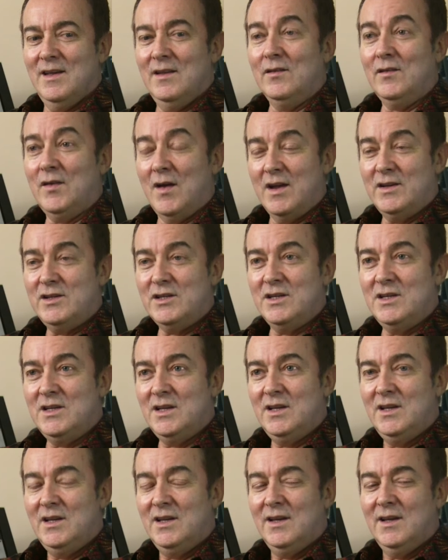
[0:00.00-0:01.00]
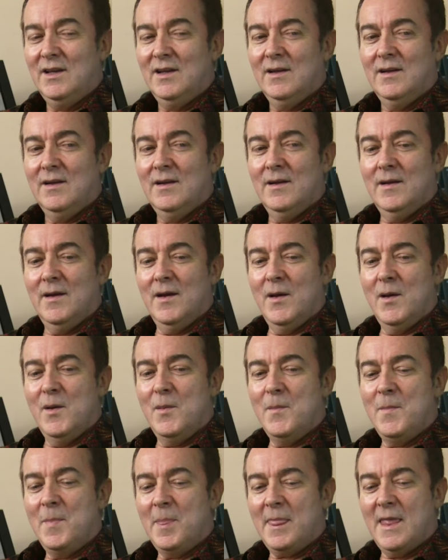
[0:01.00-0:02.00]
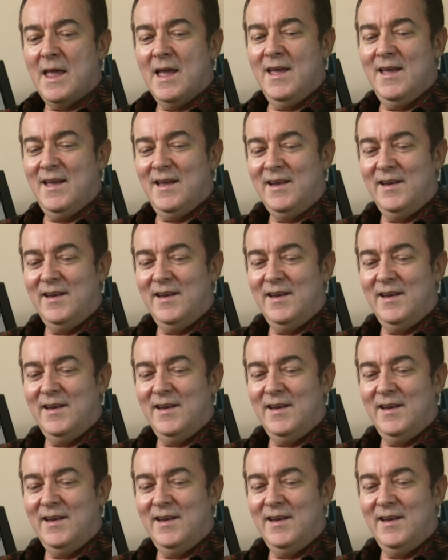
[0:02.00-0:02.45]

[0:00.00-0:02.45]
in Tai Chi. Um, and,